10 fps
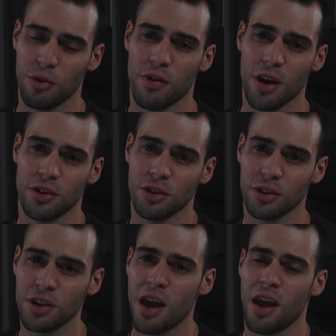
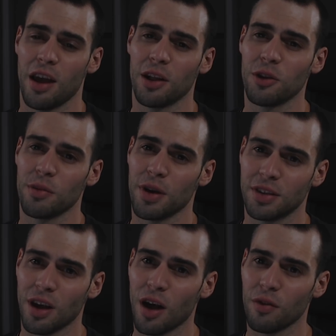professionals, including
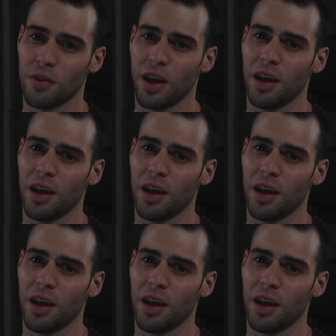myself.